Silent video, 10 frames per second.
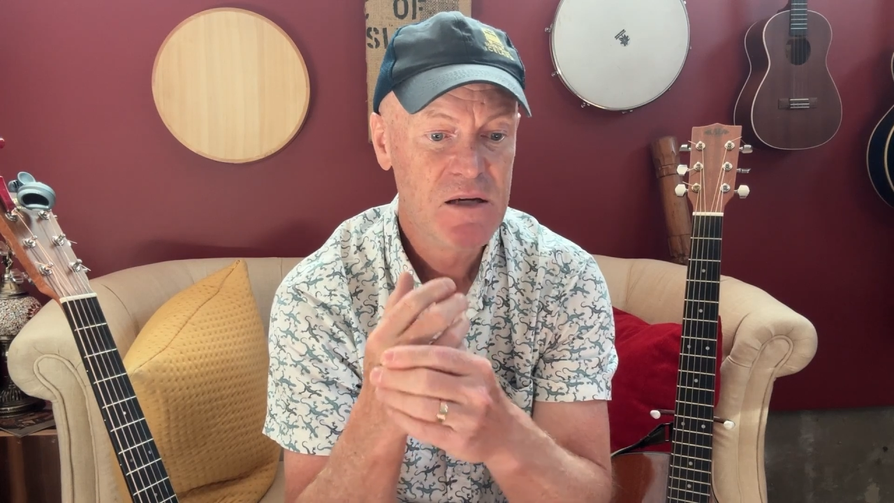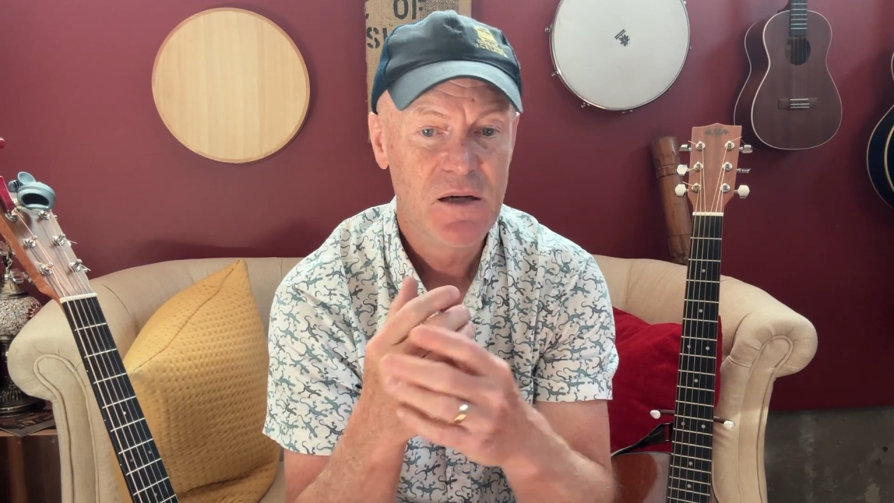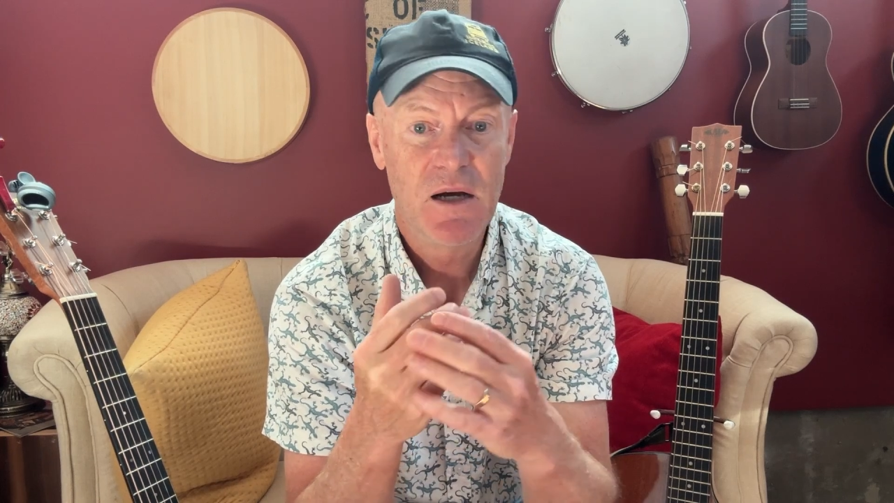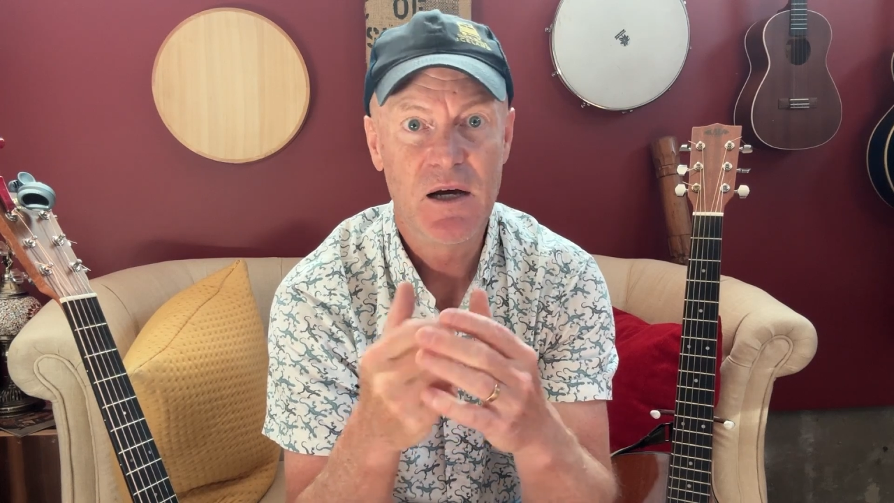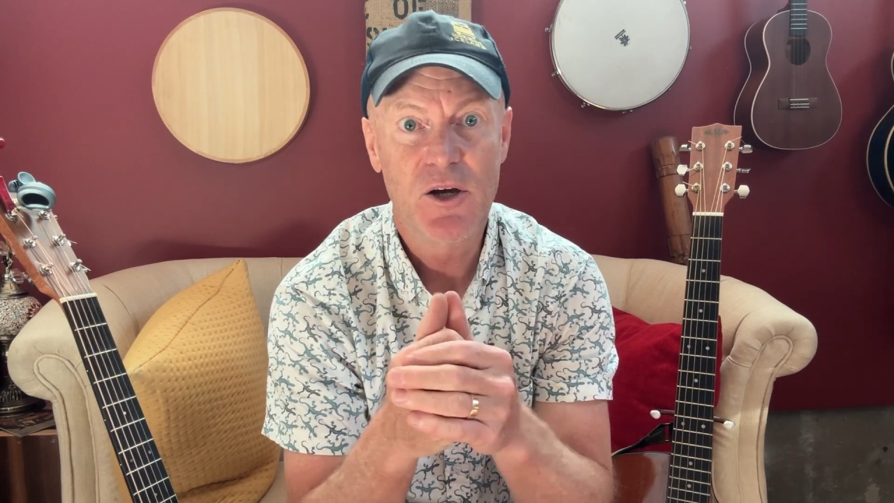
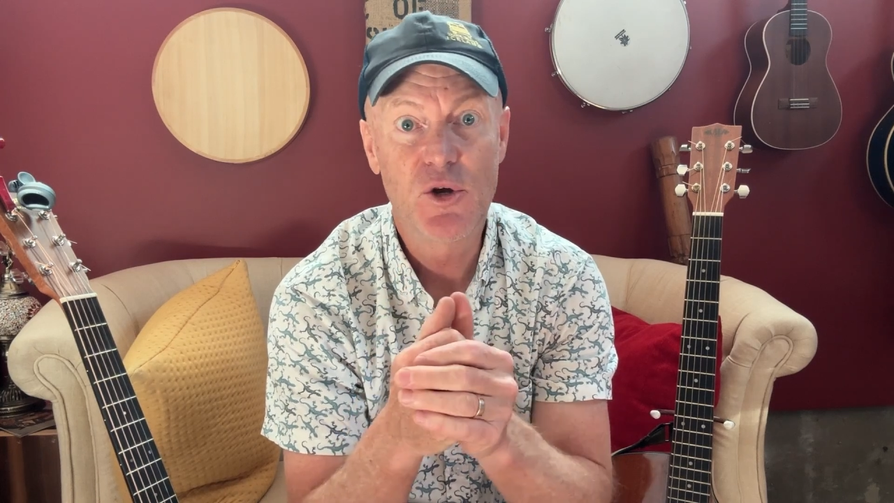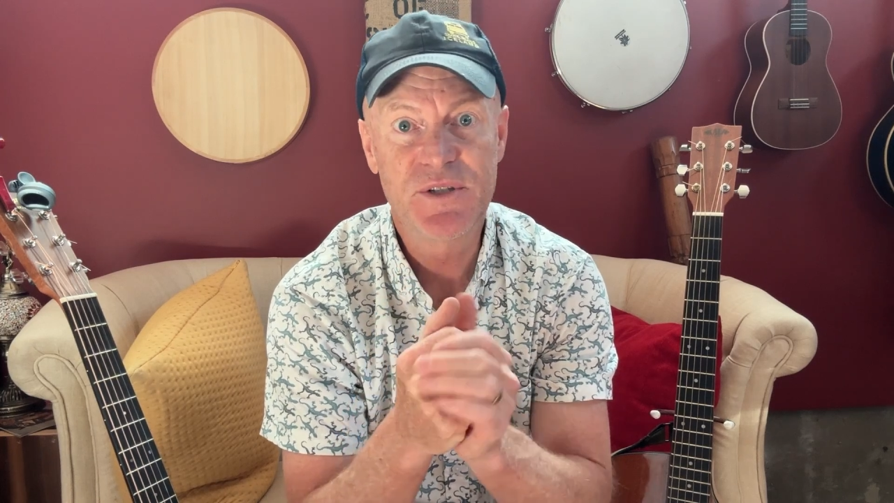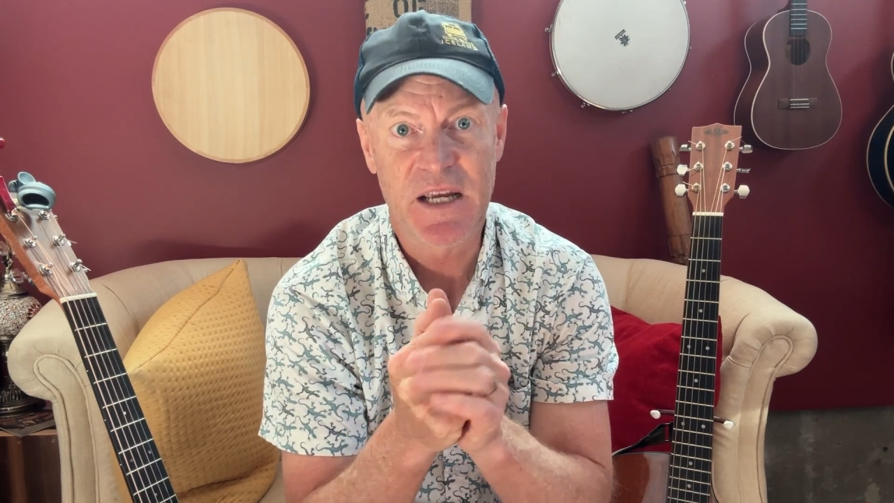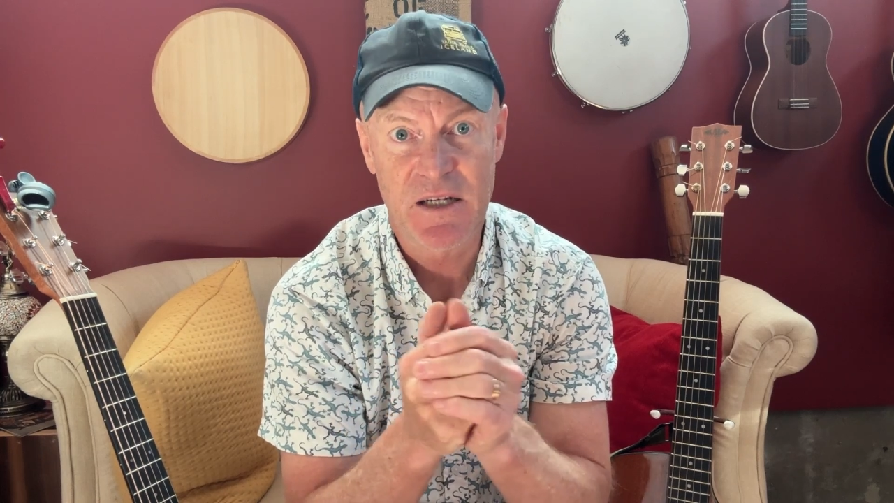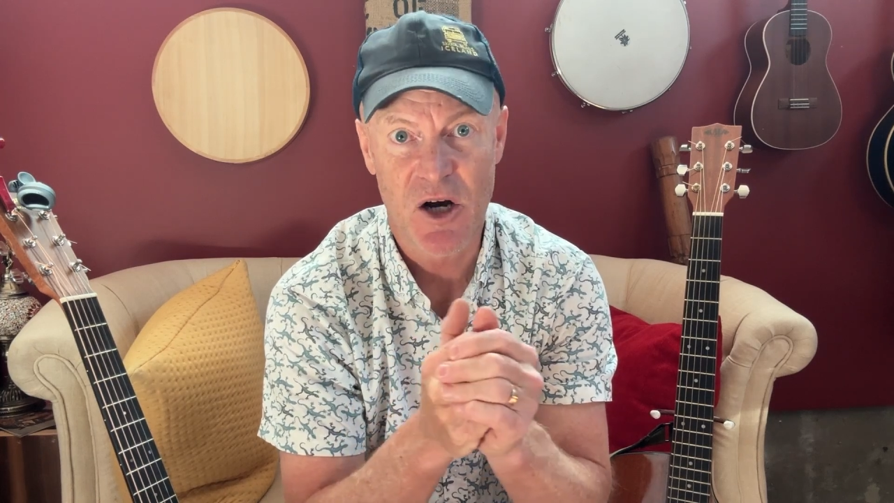
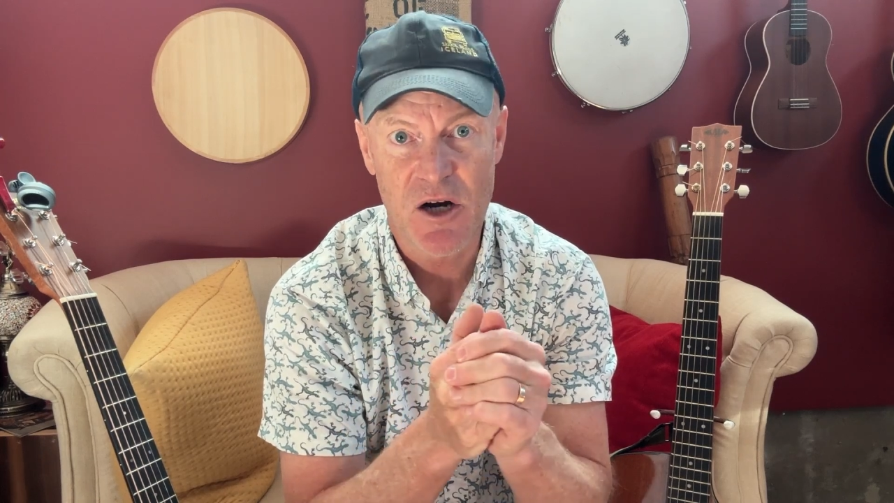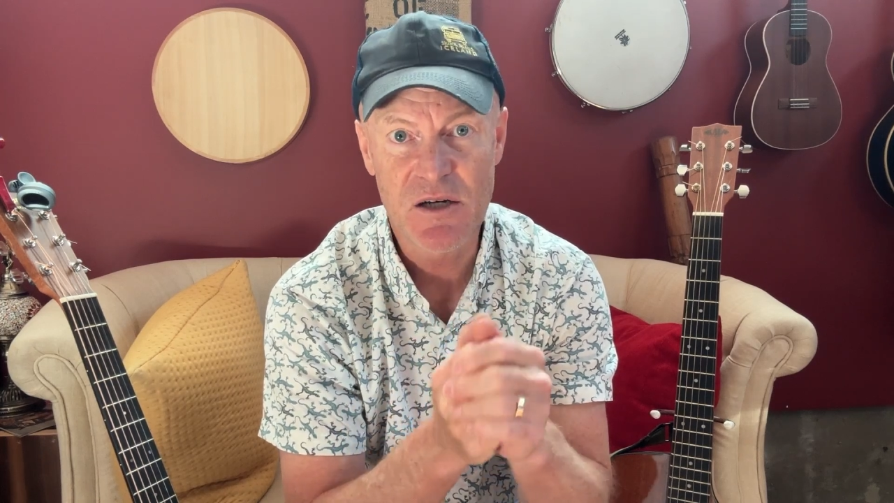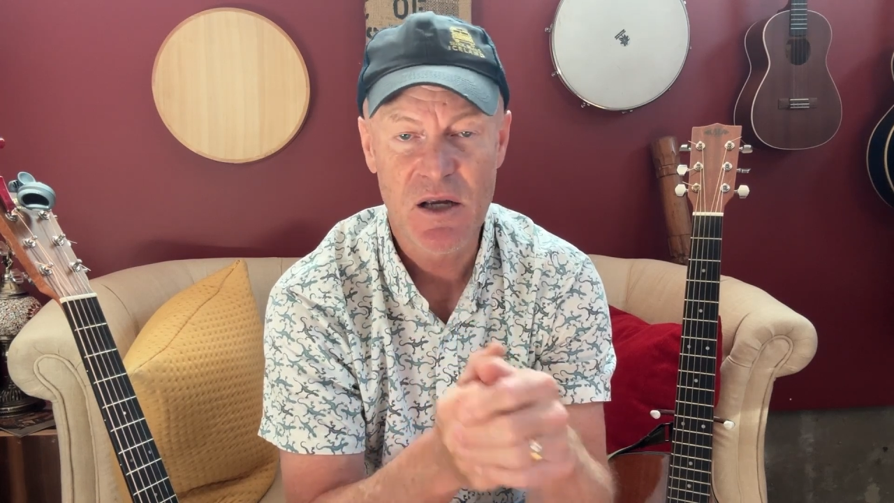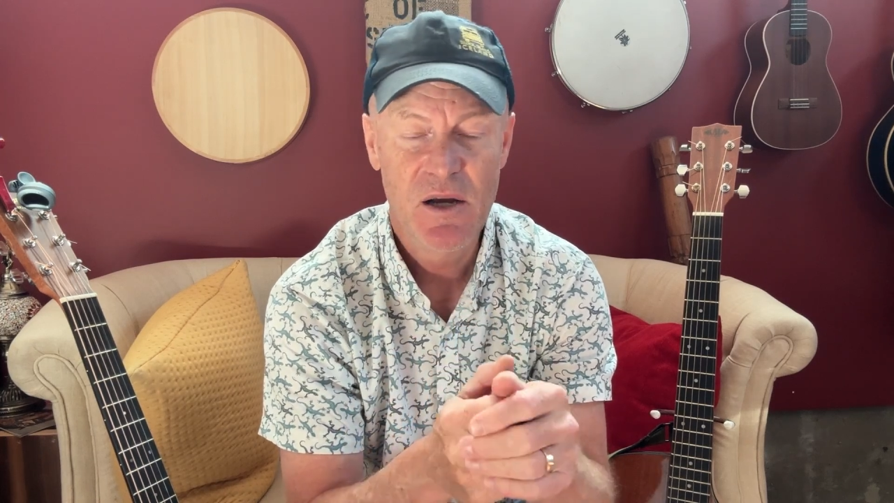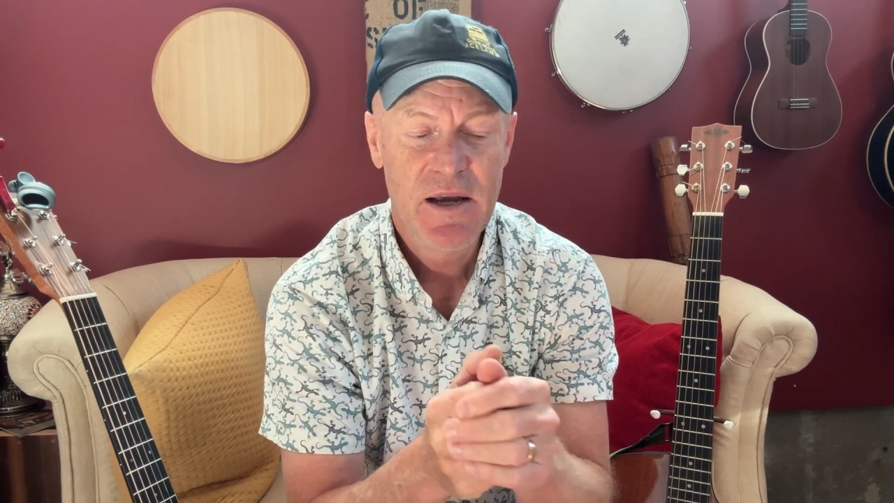acoustic
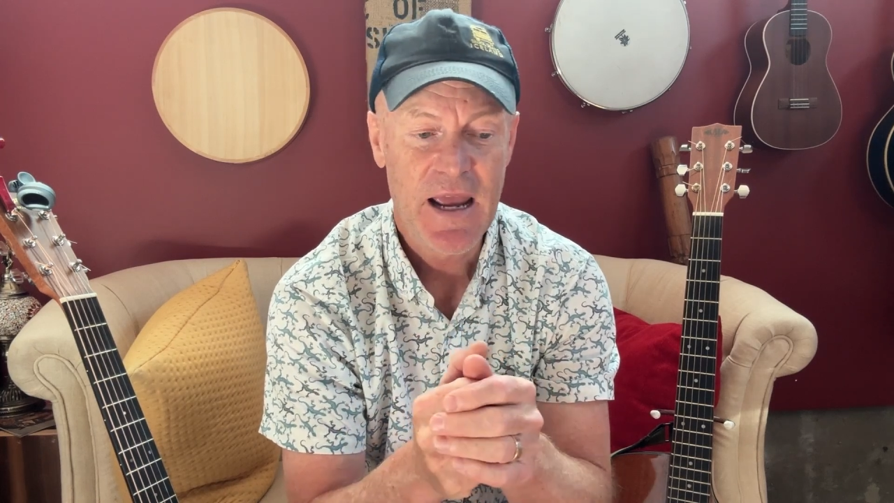guitars.